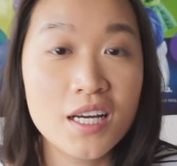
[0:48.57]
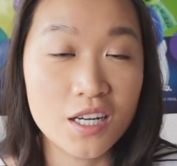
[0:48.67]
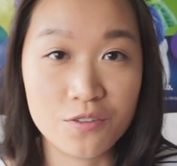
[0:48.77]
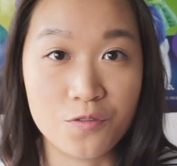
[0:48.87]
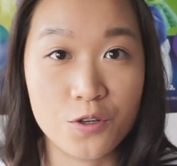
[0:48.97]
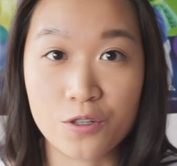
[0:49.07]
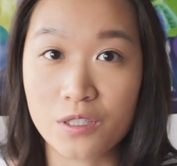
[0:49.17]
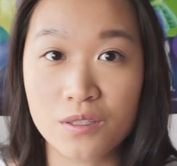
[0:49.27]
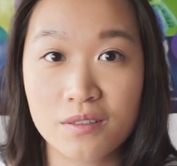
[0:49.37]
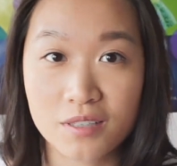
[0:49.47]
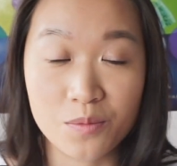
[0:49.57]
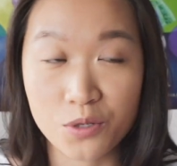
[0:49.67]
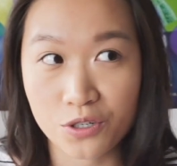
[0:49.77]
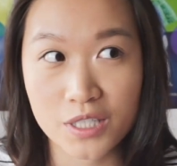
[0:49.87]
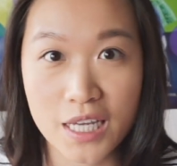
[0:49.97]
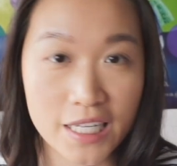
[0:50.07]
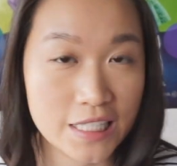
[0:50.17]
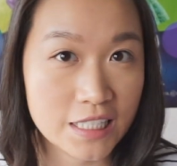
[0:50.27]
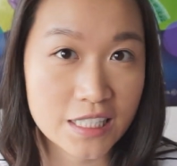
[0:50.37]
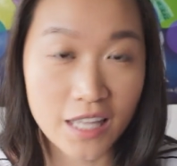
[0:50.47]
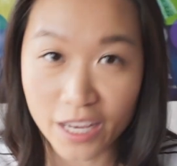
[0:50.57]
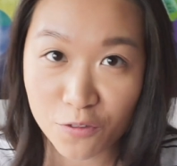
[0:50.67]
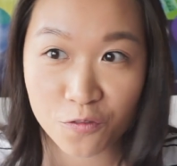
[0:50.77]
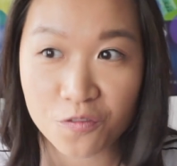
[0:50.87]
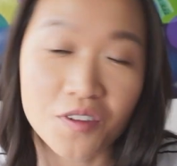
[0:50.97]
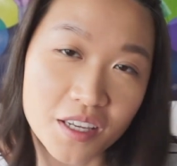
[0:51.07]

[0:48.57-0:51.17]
of your computer science life